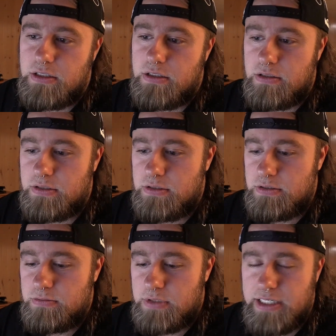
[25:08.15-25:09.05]

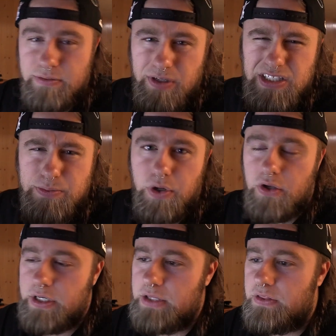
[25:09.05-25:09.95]
I didn't want to
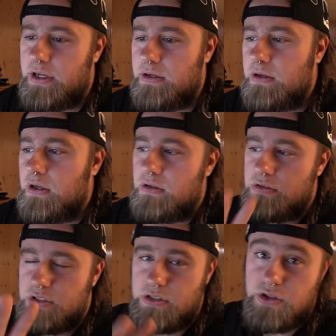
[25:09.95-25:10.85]
spoil anything
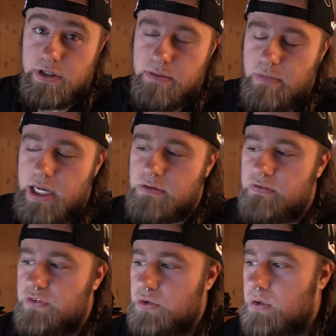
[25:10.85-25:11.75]
during the main
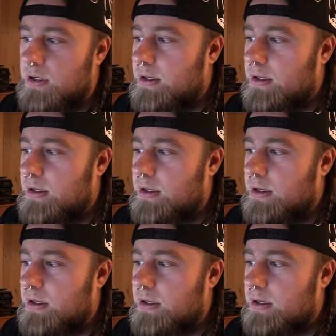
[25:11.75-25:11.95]
review.